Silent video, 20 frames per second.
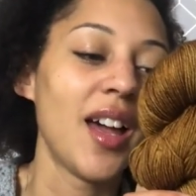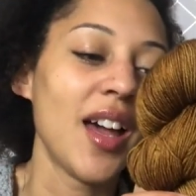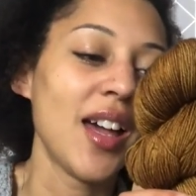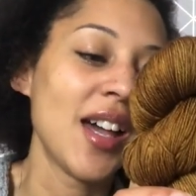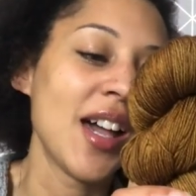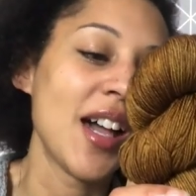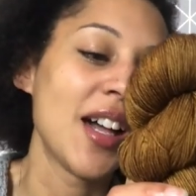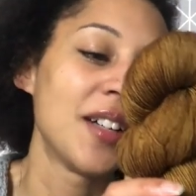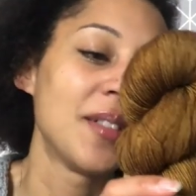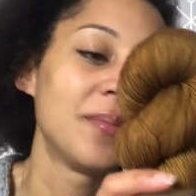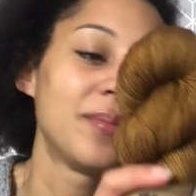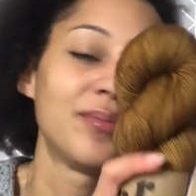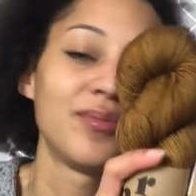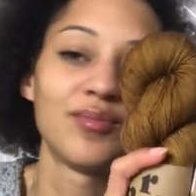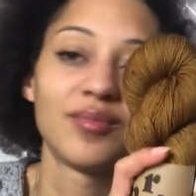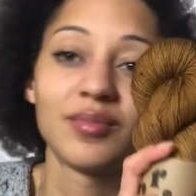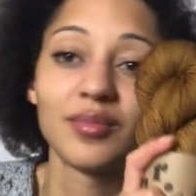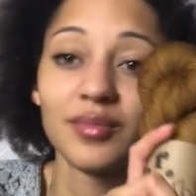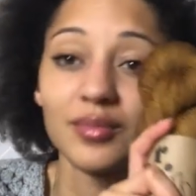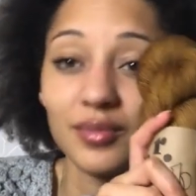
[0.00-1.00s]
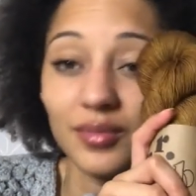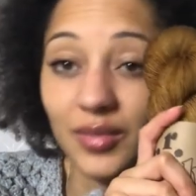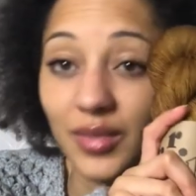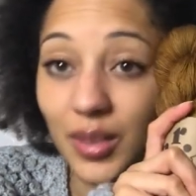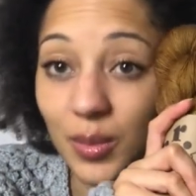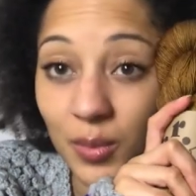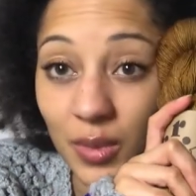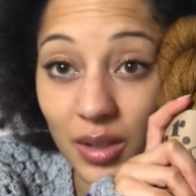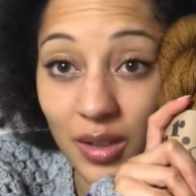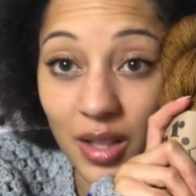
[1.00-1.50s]

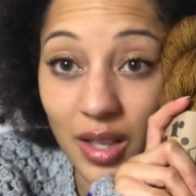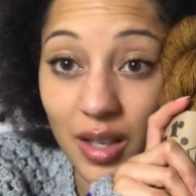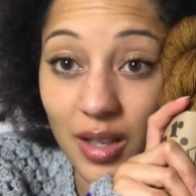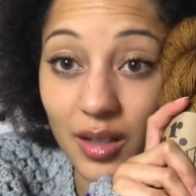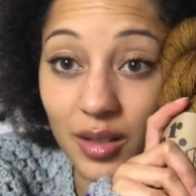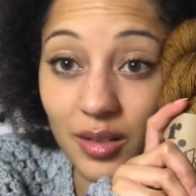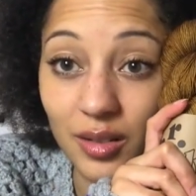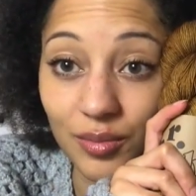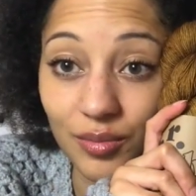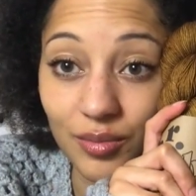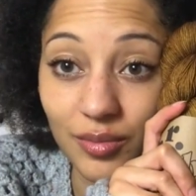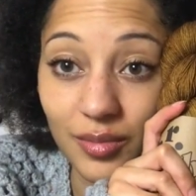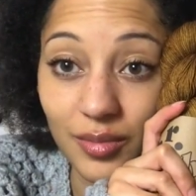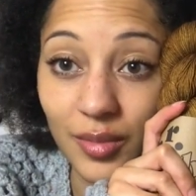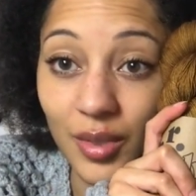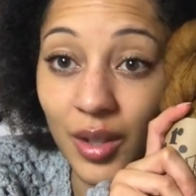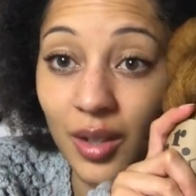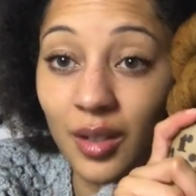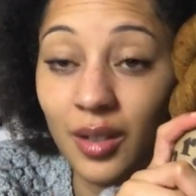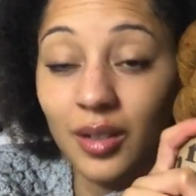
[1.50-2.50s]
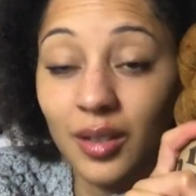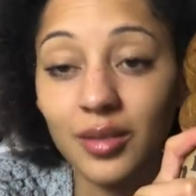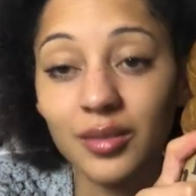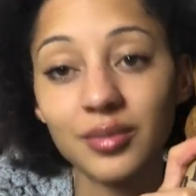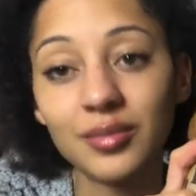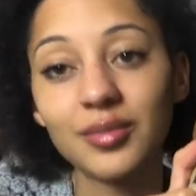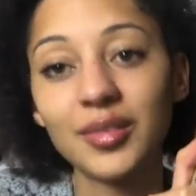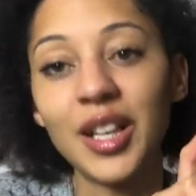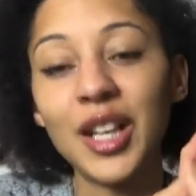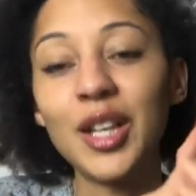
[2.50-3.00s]
But these, oh,
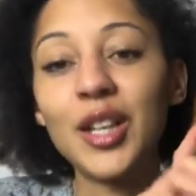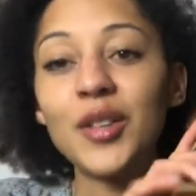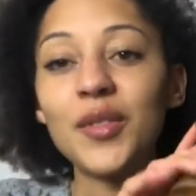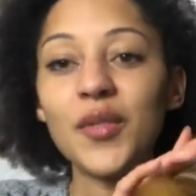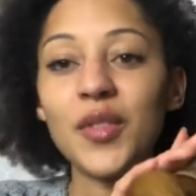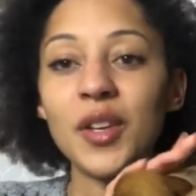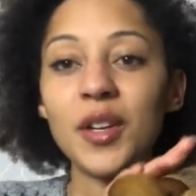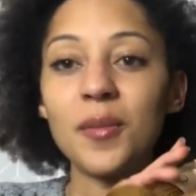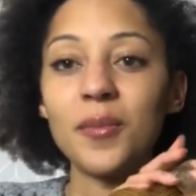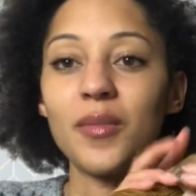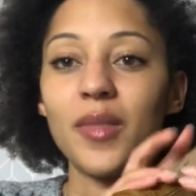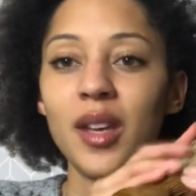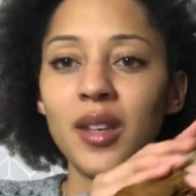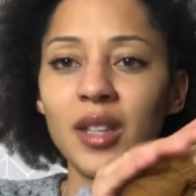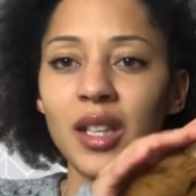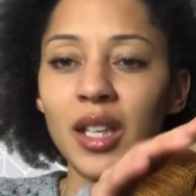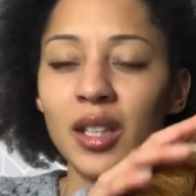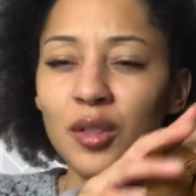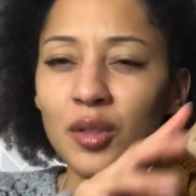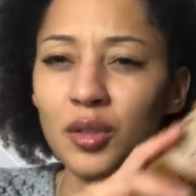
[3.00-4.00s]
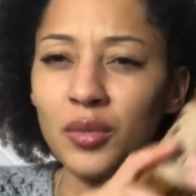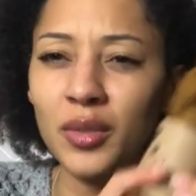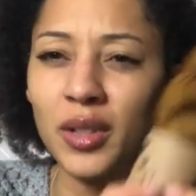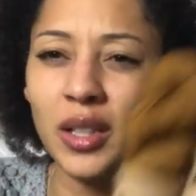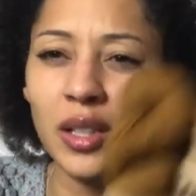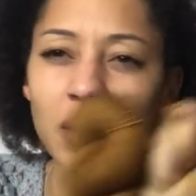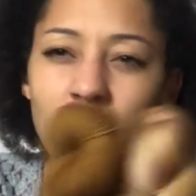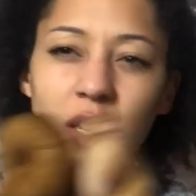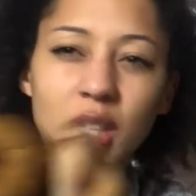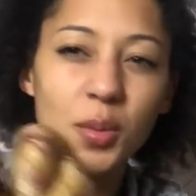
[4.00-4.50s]
I love them, and they're going to look really
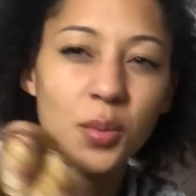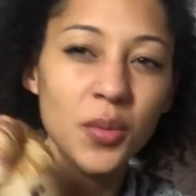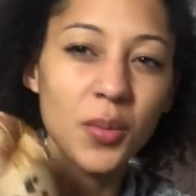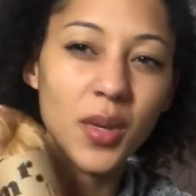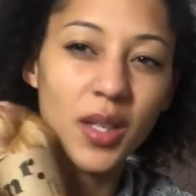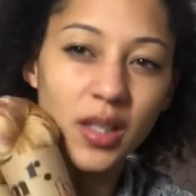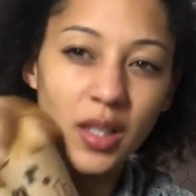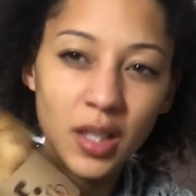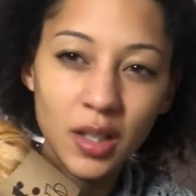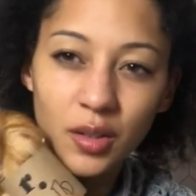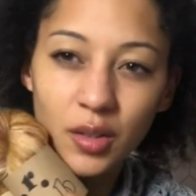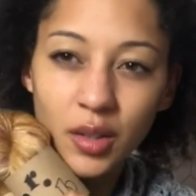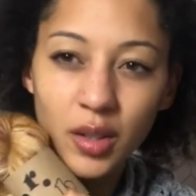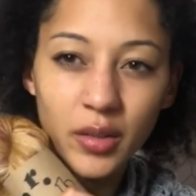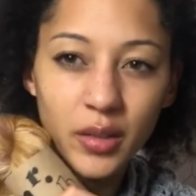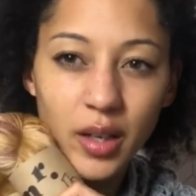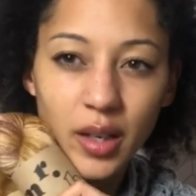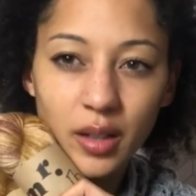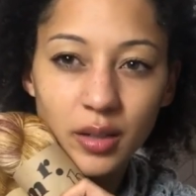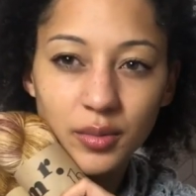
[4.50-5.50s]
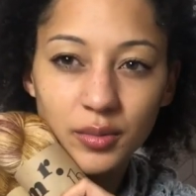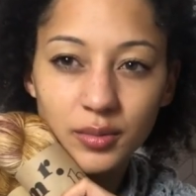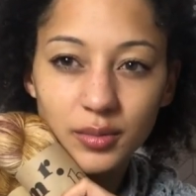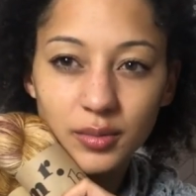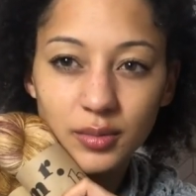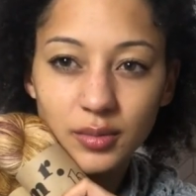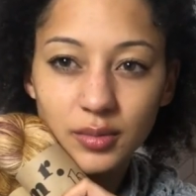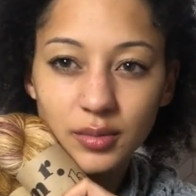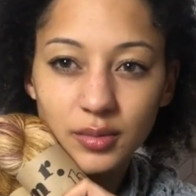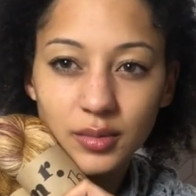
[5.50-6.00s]
nice with my skin colouring,
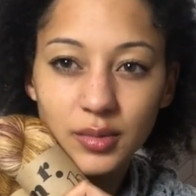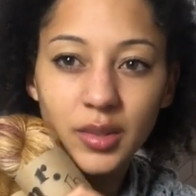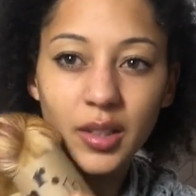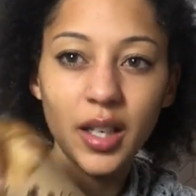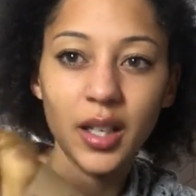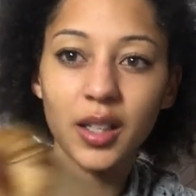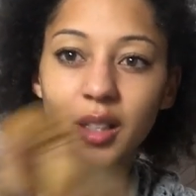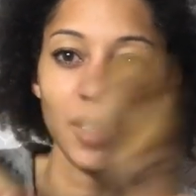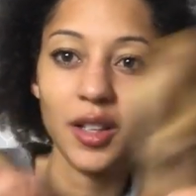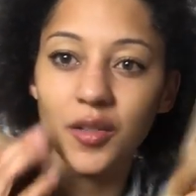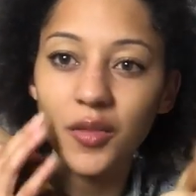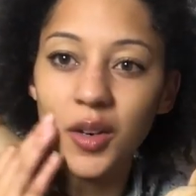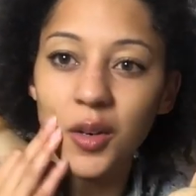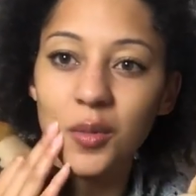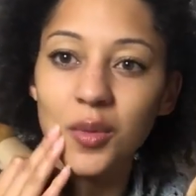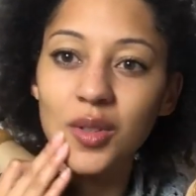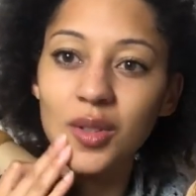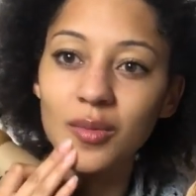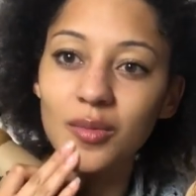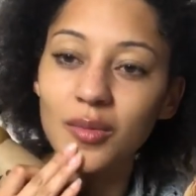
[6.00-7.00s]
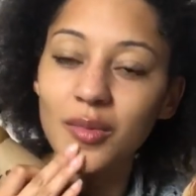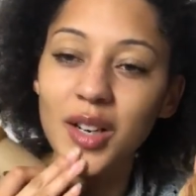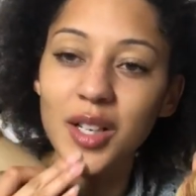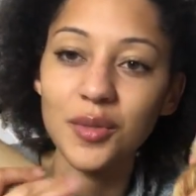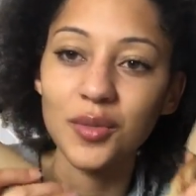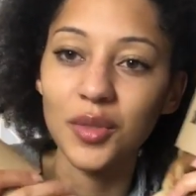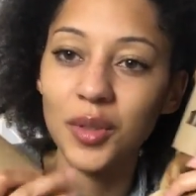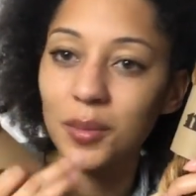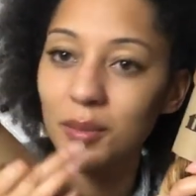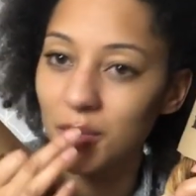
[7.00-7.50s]
like if I wasn't red
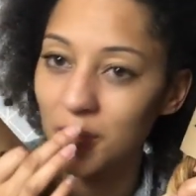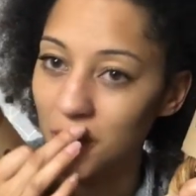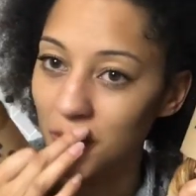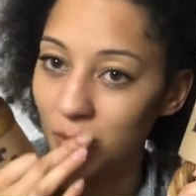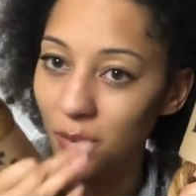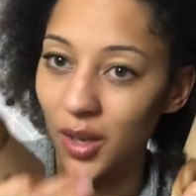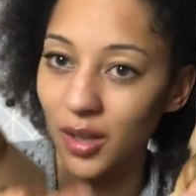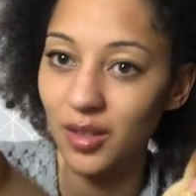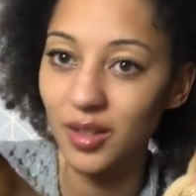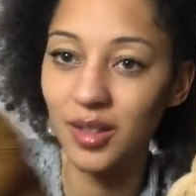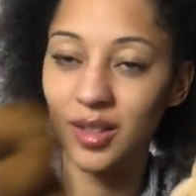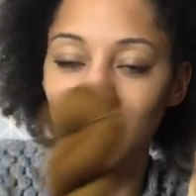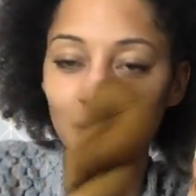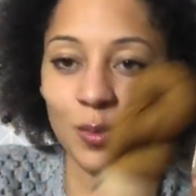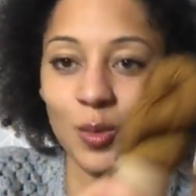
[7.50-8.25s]
from spots and